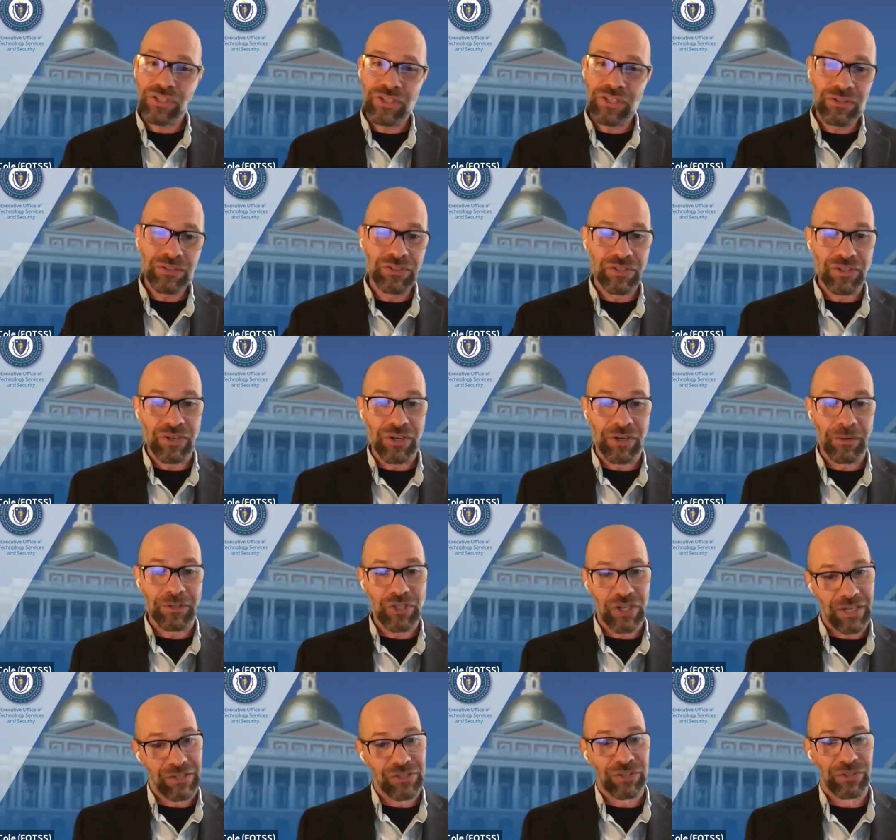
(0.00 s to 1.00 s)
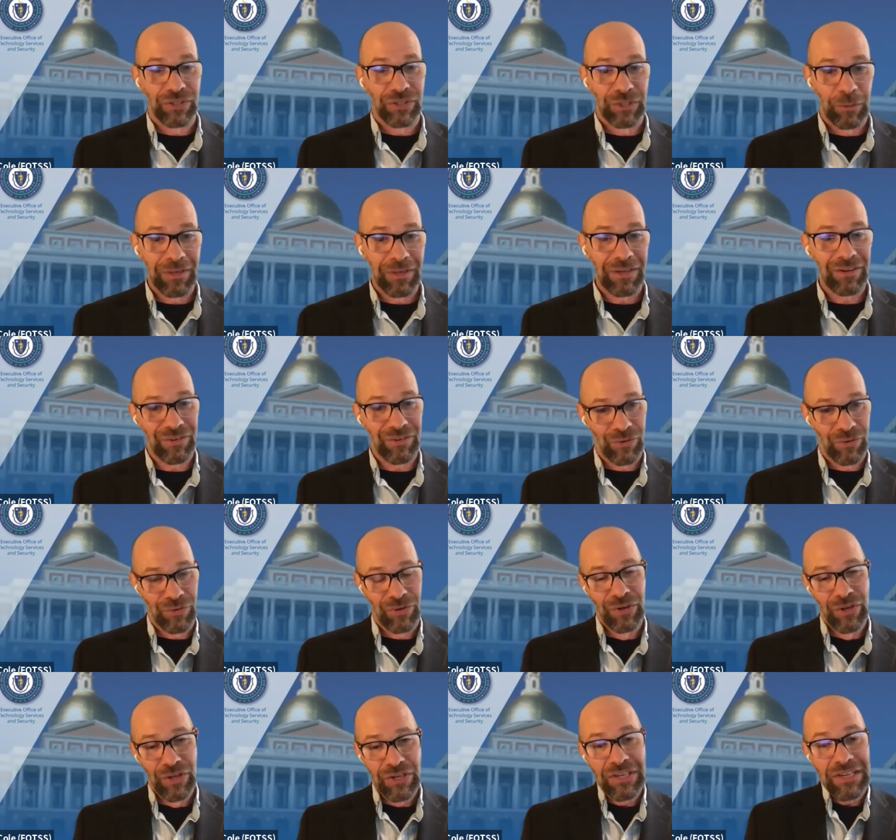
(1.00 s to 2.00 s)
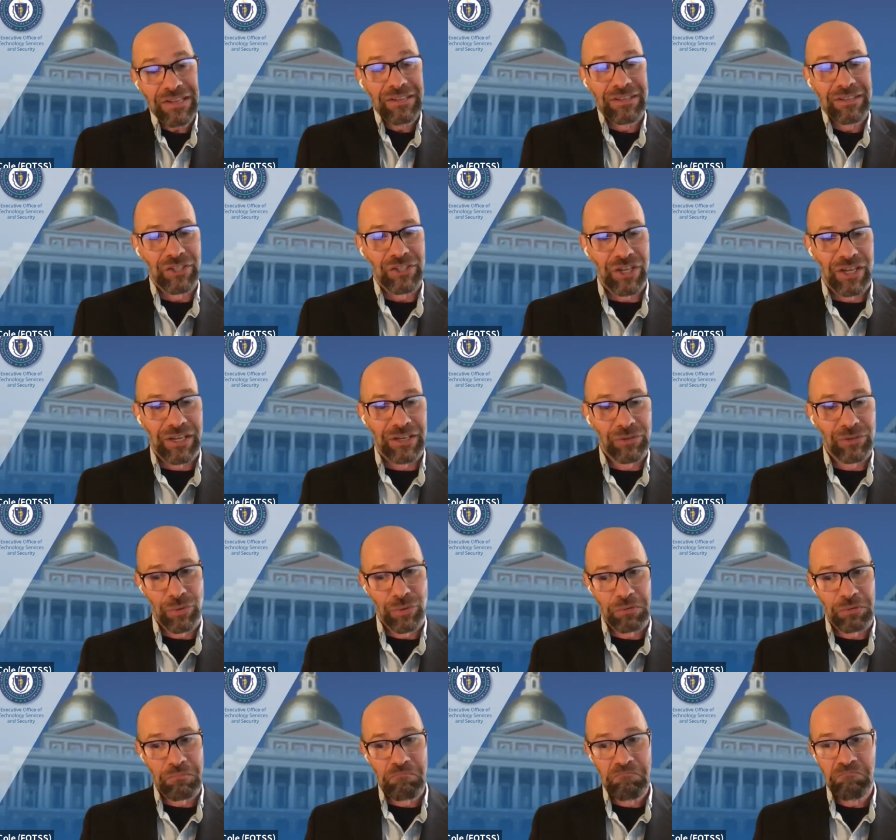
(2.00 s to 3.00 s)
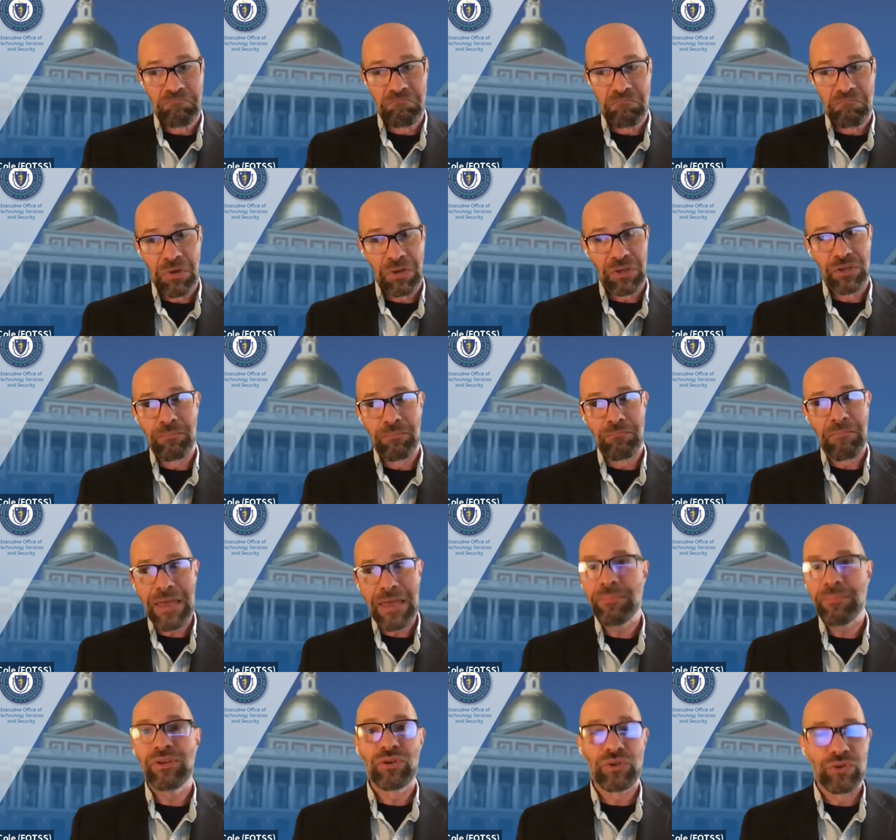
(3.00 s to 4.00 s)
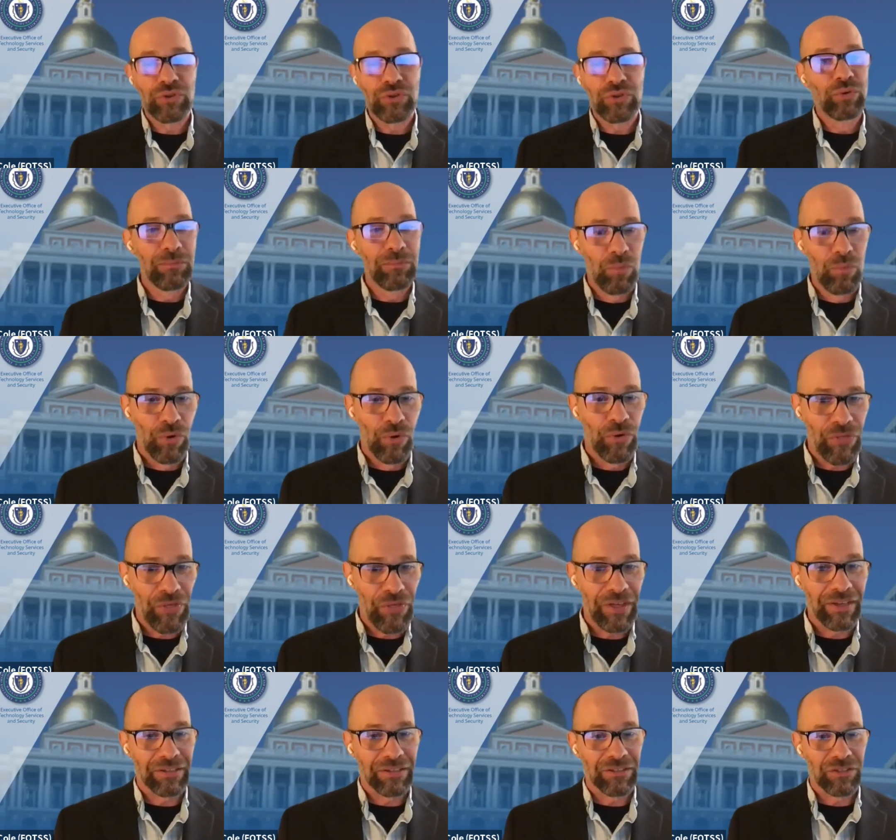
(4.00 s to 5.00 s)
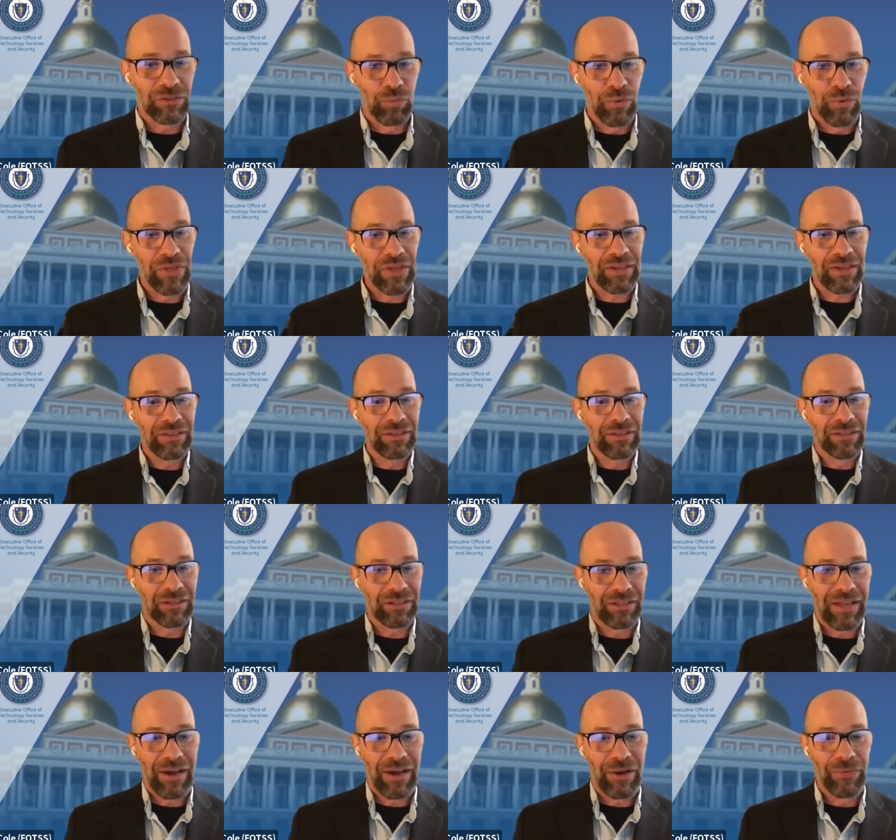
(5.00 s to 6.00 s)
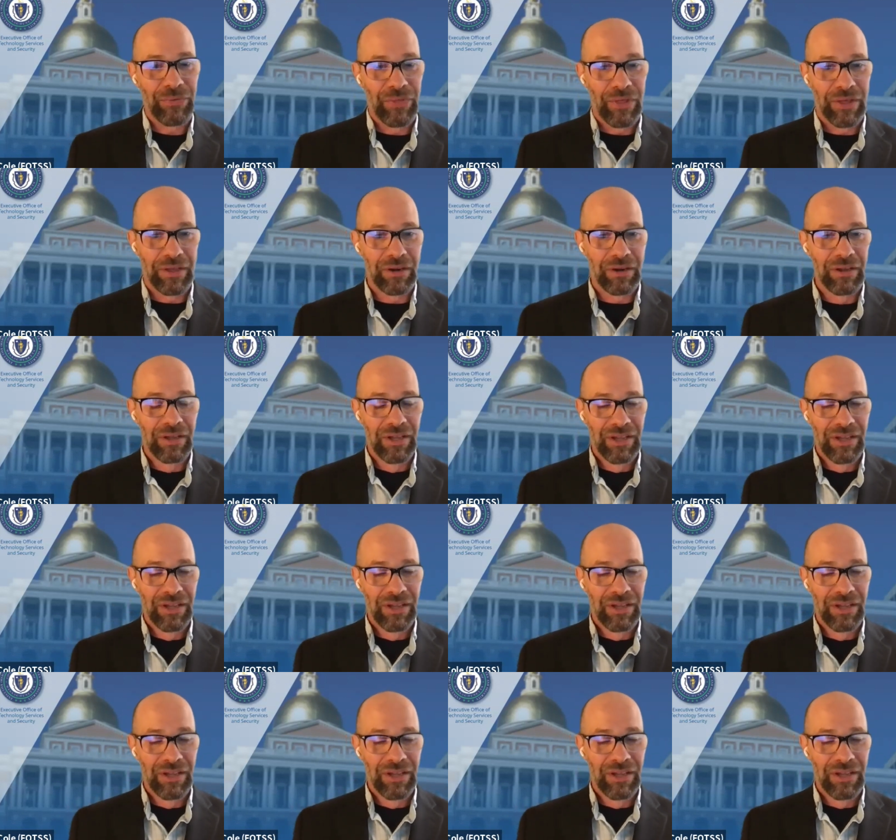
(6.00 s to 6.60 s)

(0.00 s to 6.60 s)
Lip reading: But your skills are going to change a little bit, or need to change, where maybe you're doing more things within the cloud than